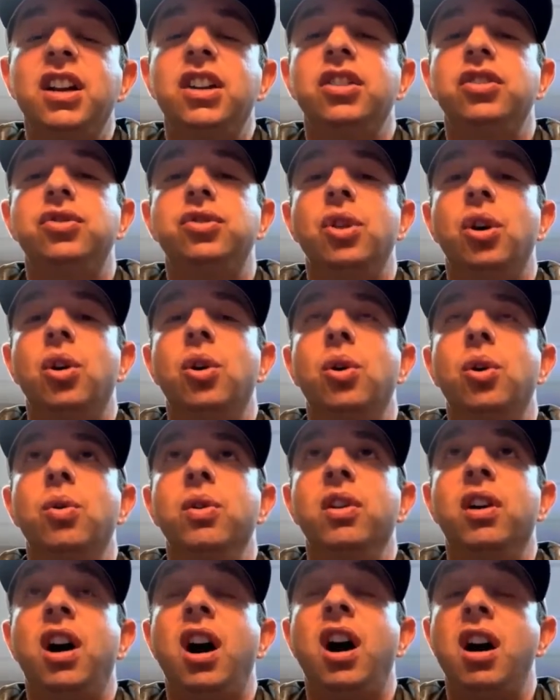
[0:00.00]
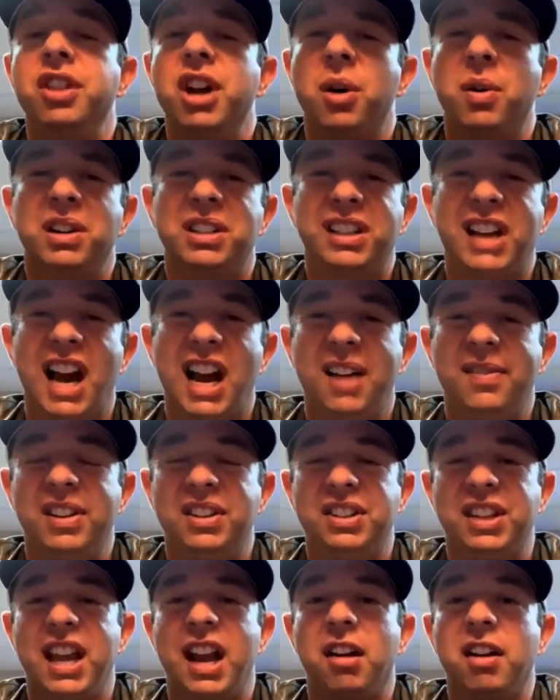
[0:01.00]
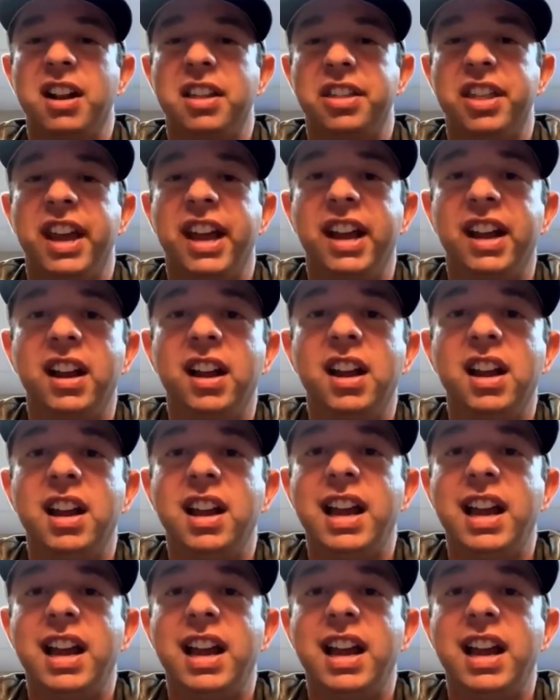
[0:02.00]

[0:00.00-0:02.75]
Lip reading: So although it's kind of a scary thing,